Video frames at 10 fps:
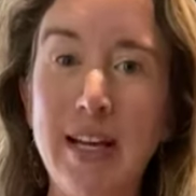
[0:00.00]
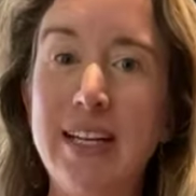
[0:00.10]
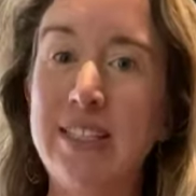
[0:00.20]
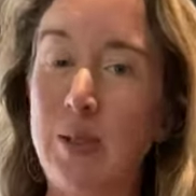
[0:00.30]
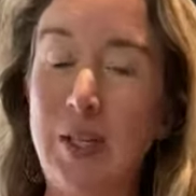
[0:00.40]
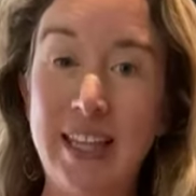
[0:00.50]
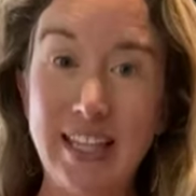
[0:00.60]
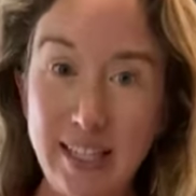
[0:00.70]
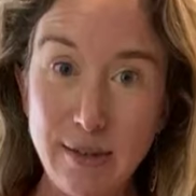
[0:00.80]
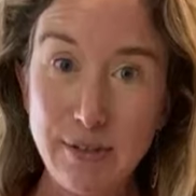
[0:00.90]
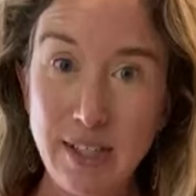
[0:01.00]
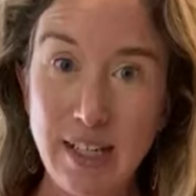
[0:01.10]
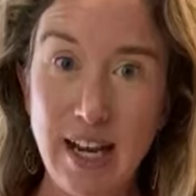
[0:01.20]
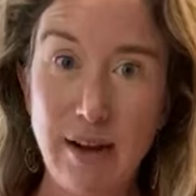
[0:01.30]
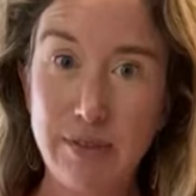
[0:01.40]
So in the evening
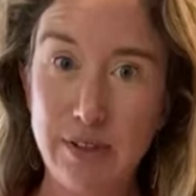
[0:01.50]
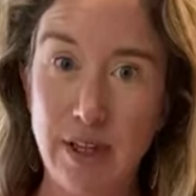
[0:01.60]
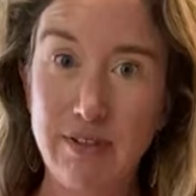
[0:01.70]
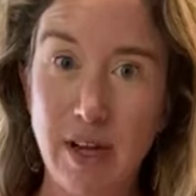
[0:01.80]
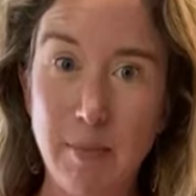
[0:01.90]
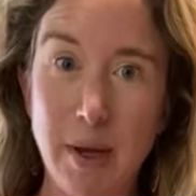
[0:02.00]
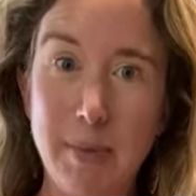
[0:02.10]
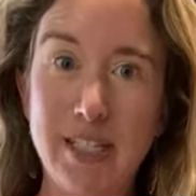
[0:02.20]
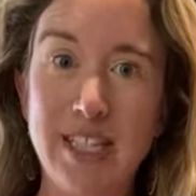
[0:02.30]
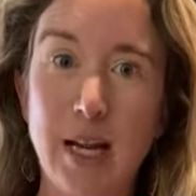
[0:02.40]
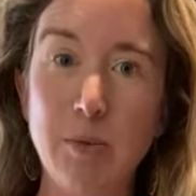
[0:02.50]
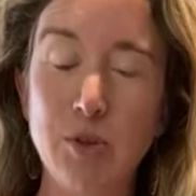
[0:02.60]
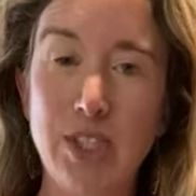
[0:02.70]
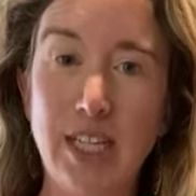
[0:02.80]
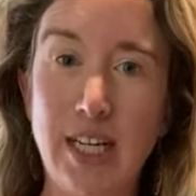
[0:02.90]
after I've done my bedtime
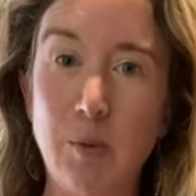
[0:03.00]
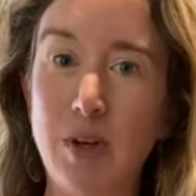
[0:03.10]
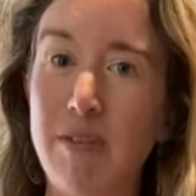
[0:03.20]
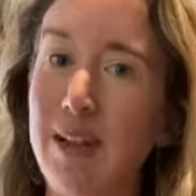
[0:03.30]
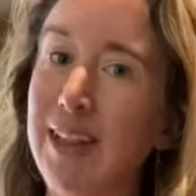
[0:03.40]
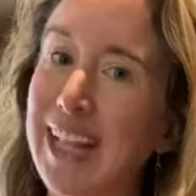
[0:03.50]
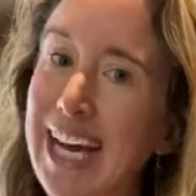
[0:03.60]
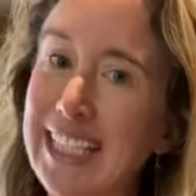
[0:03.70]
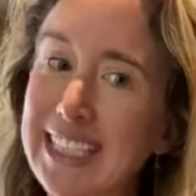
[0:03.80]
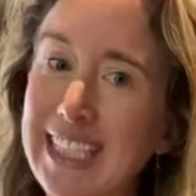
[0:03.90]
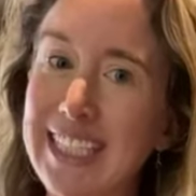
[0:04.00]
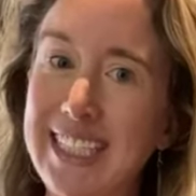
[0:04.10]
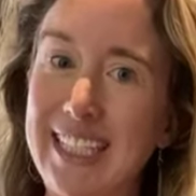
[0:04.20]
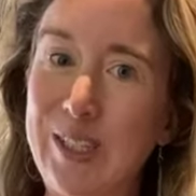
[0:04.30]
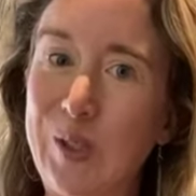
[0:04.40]
routine, one of the last things
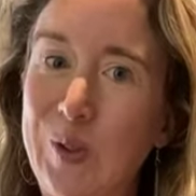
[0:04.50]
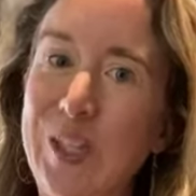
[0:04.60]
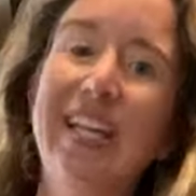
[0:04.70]
I do